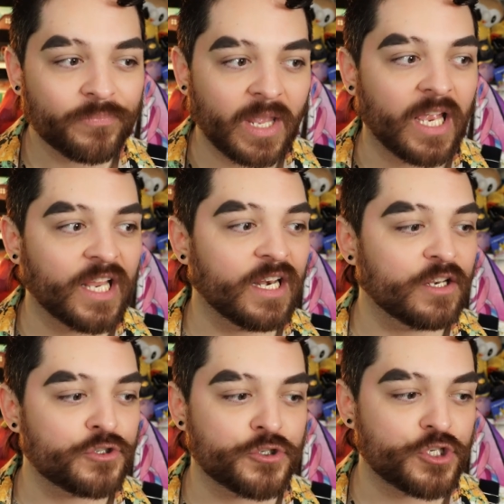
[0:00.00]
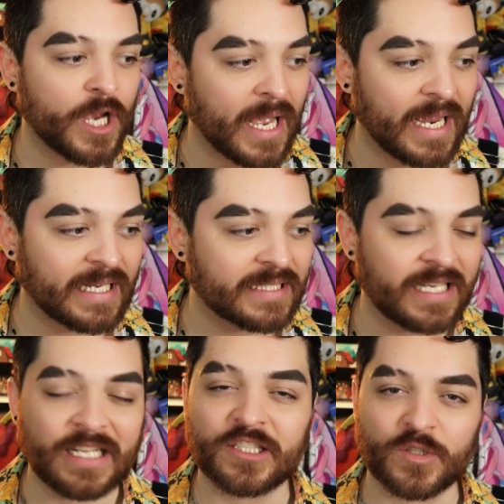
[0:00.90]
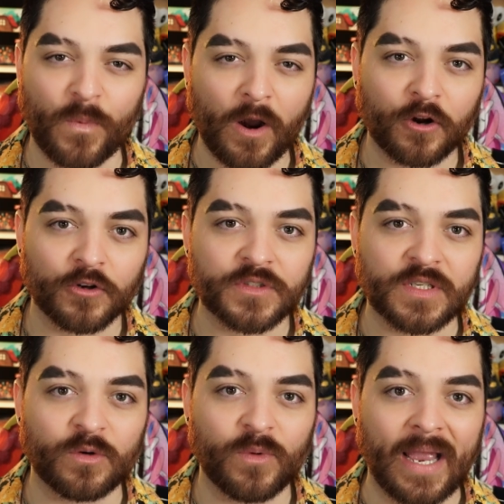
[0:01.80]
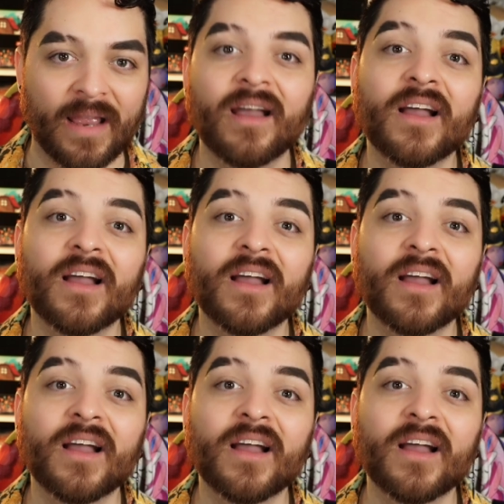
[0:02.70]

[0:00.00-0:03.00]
It shines and it sparkles in a way